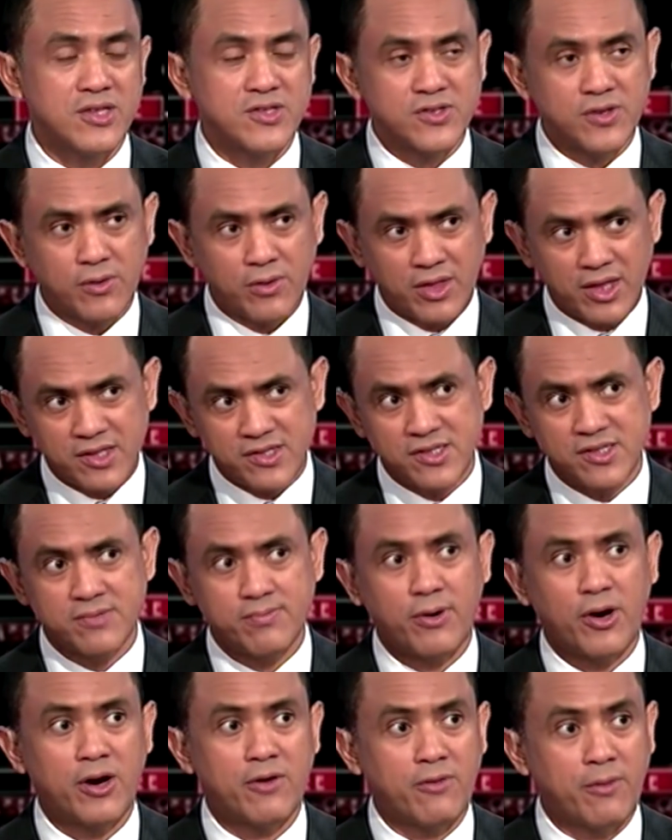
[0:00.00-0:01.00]
And so this
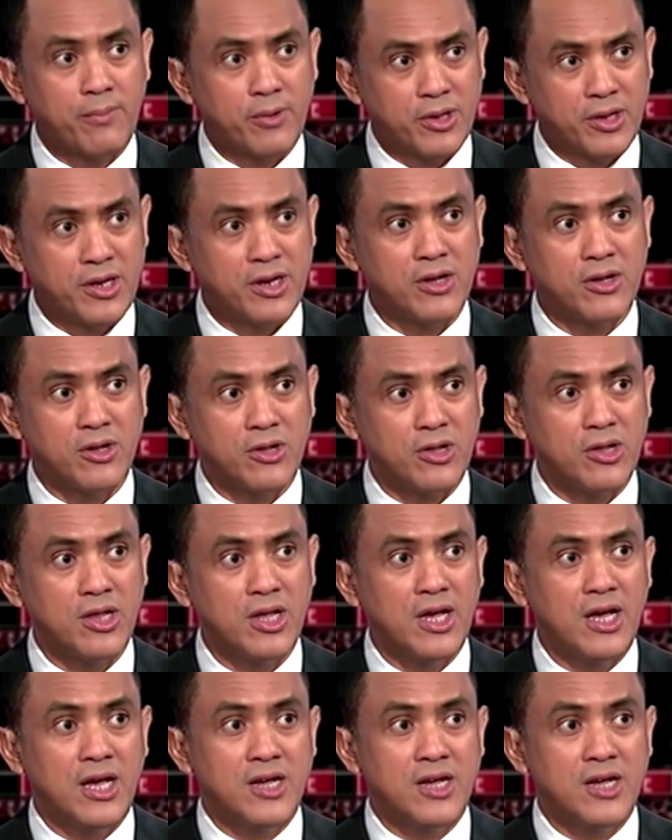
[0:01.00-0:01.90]
is part of a political